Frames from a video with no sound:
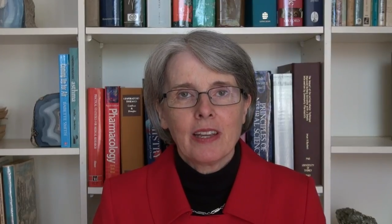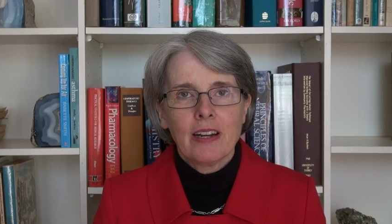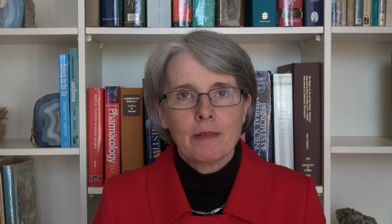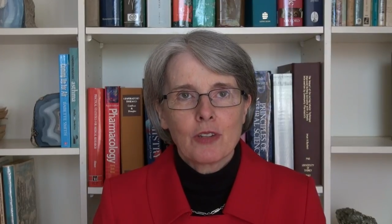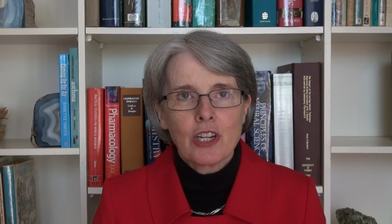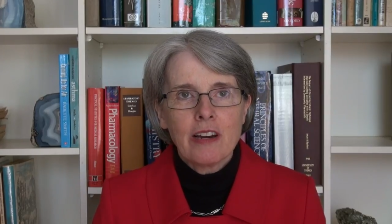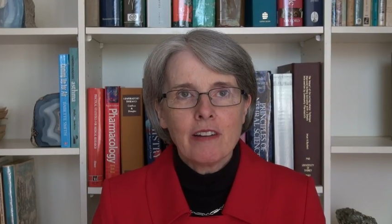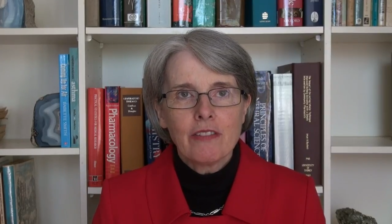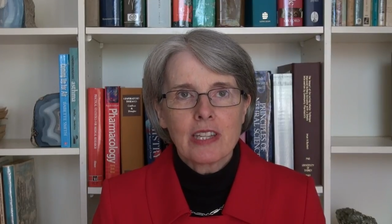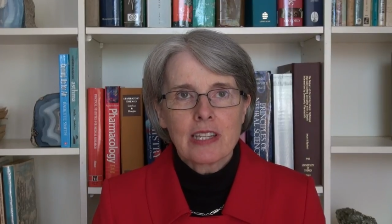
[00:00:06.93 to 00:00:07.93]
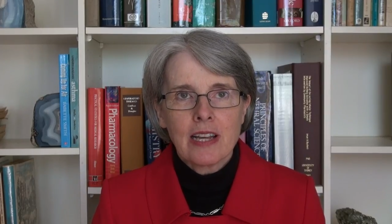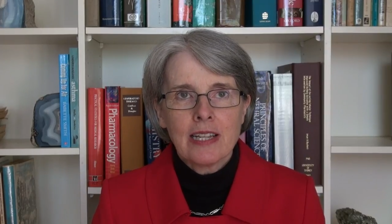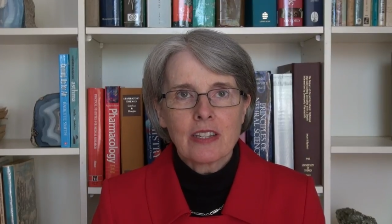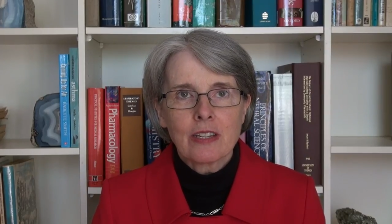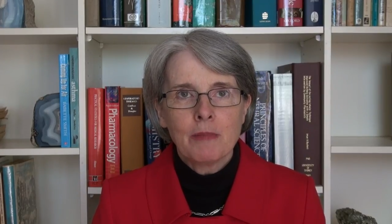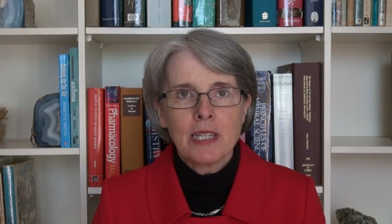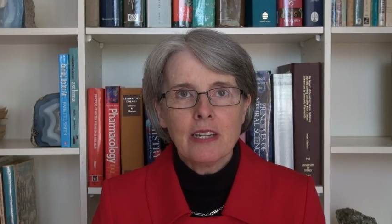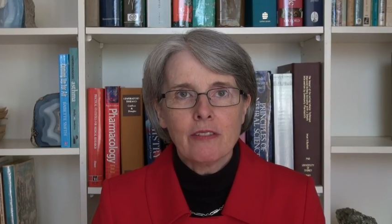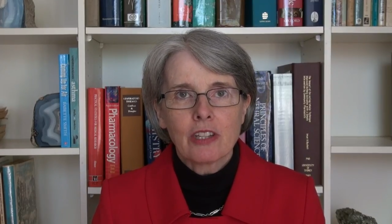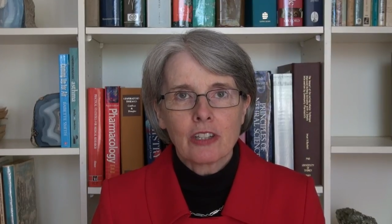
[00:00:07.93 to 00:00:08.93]
I'm Chair of the Science
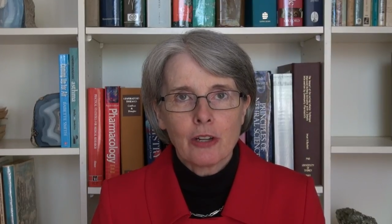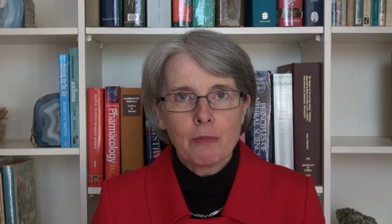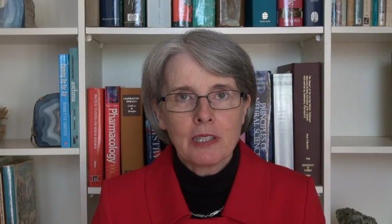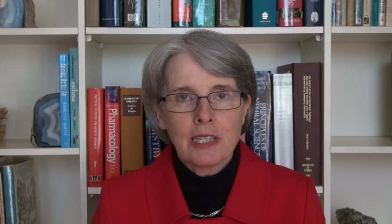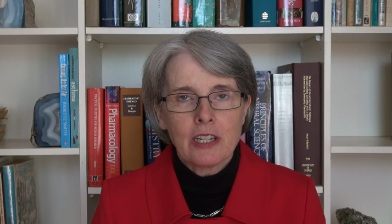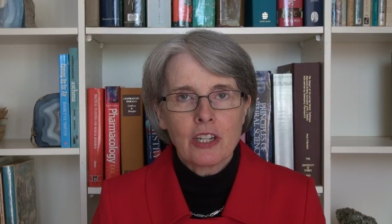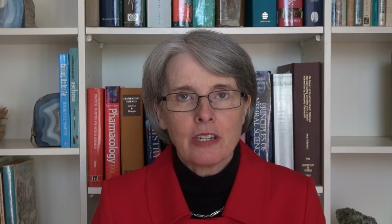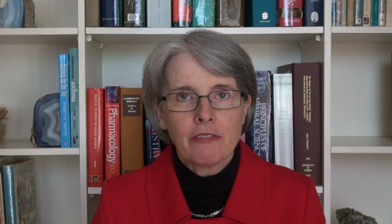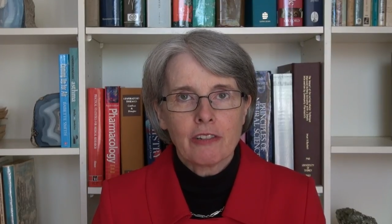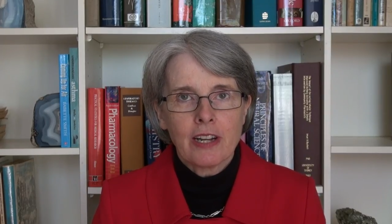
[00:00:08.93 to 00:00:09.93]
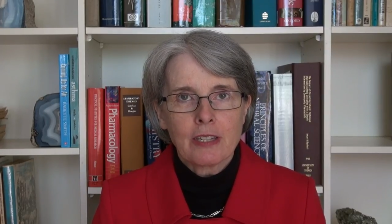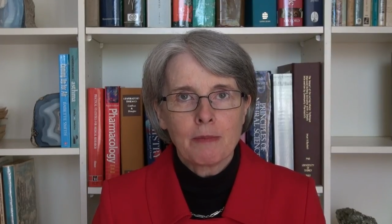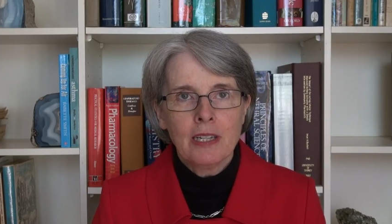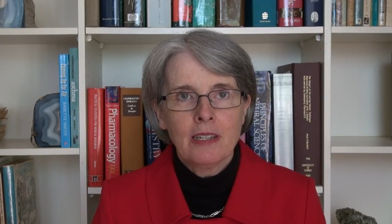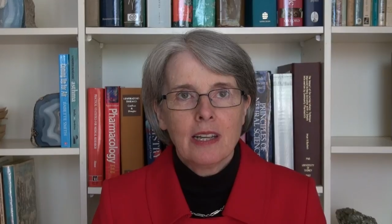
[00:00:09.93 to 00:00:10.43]
Committee of the Global Initiative for Asthma